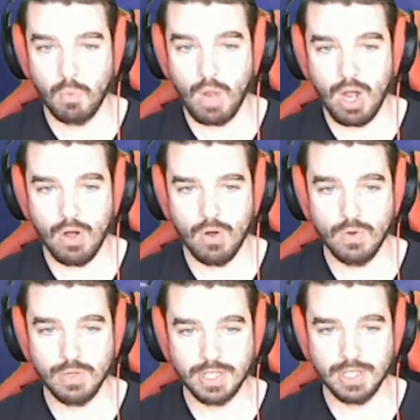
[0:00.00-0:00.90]

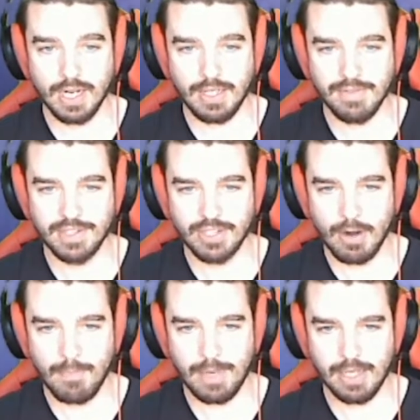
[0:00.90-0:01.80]
Whoa! Seductive
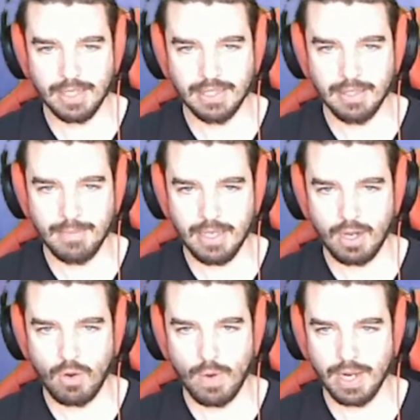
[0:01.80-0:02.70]
Serpent Lamia
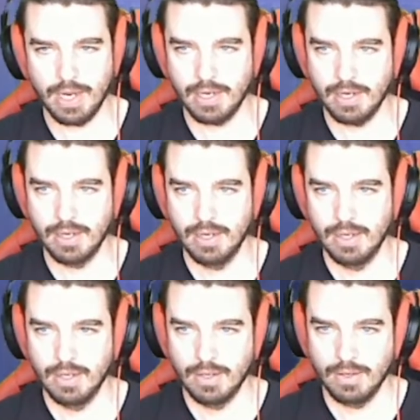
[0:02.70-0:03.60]
Queen.
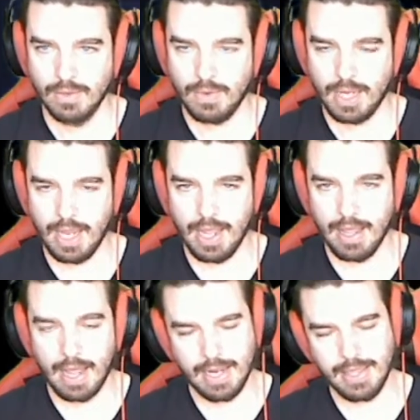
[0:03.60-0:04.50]

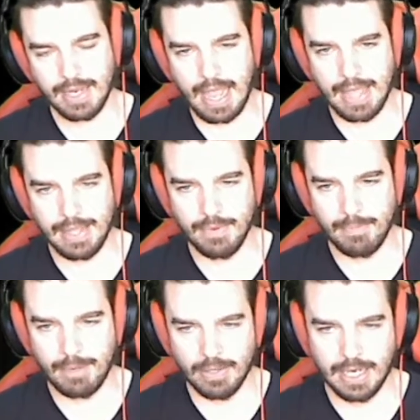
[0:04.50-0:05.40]
Okay, I didn't think I had that one.
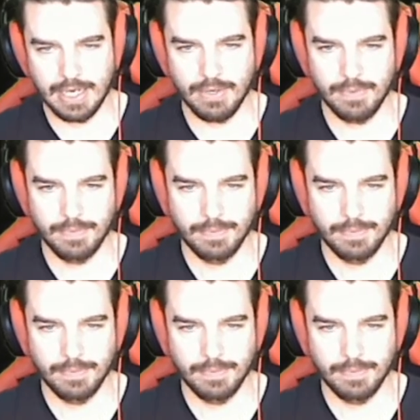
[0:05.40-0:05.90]
Apparently I do.